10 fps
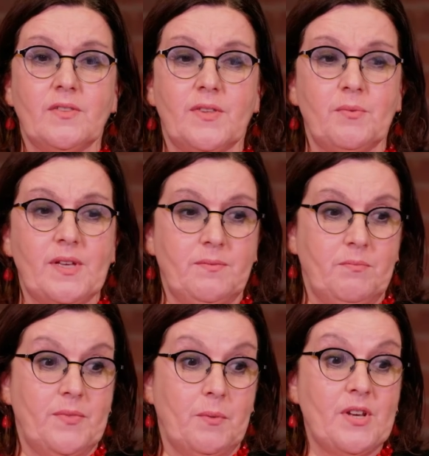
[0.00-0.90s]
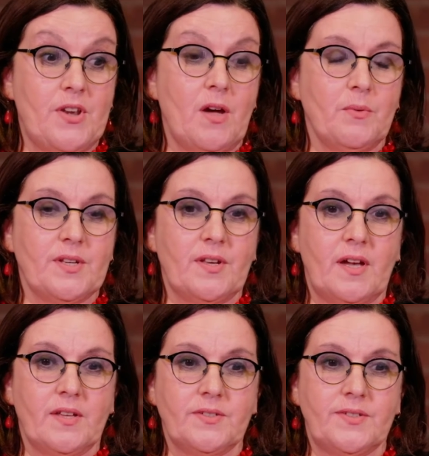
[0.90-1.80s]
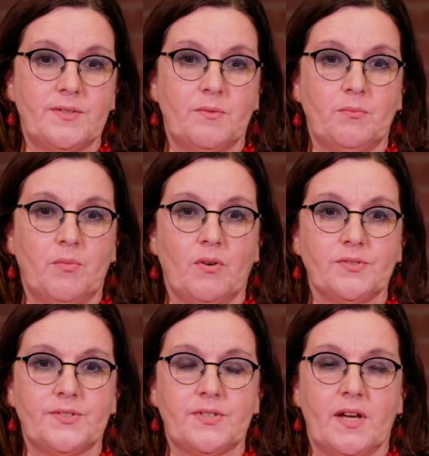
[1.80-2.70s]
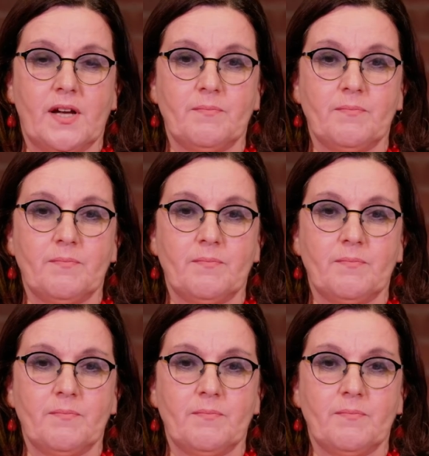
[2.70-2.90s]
know and what